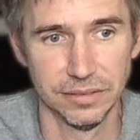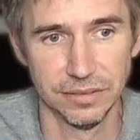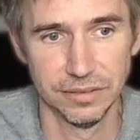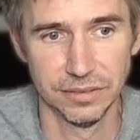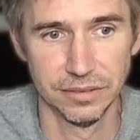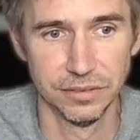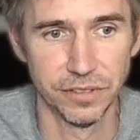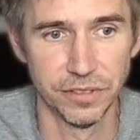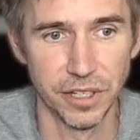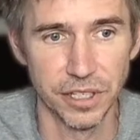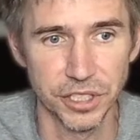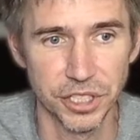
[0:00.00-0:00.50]

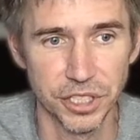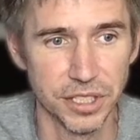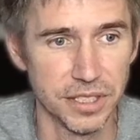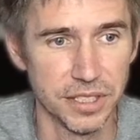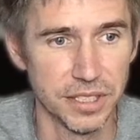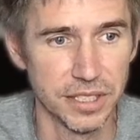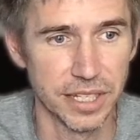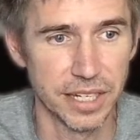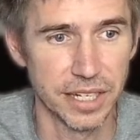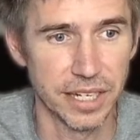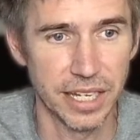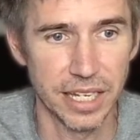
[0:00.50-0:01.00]
functions
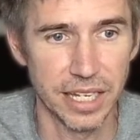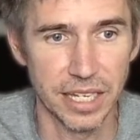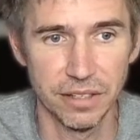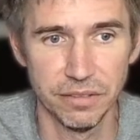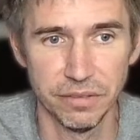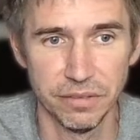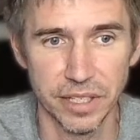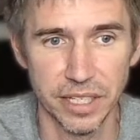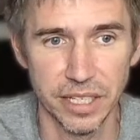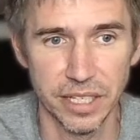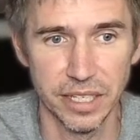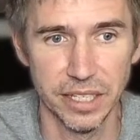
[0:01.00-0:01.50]
that have
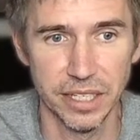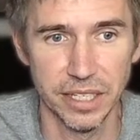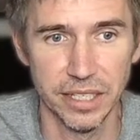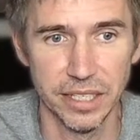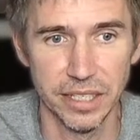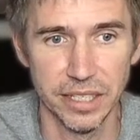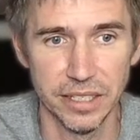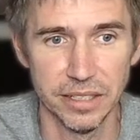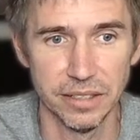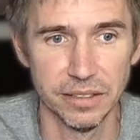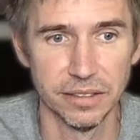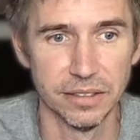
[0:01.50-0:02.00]

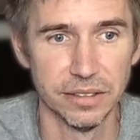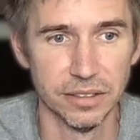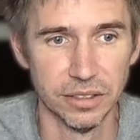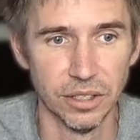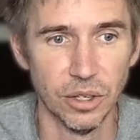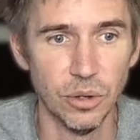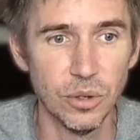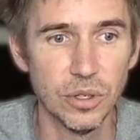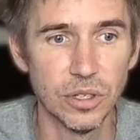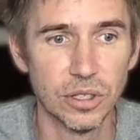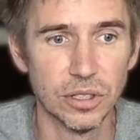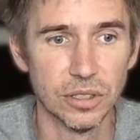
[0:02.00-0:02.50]
a
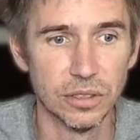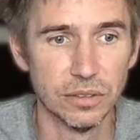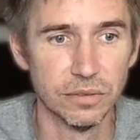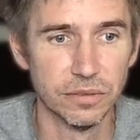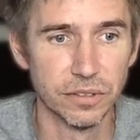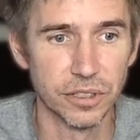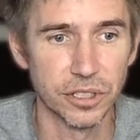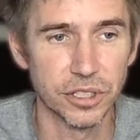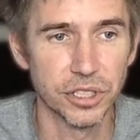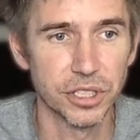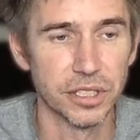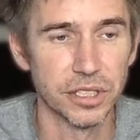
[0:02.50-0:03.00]
local
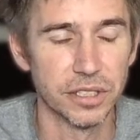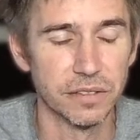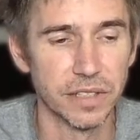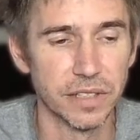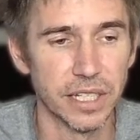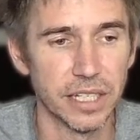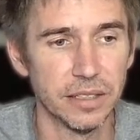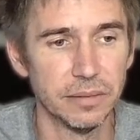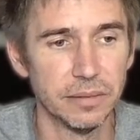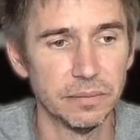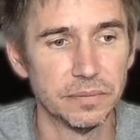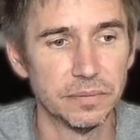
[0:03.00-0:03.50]
version of that.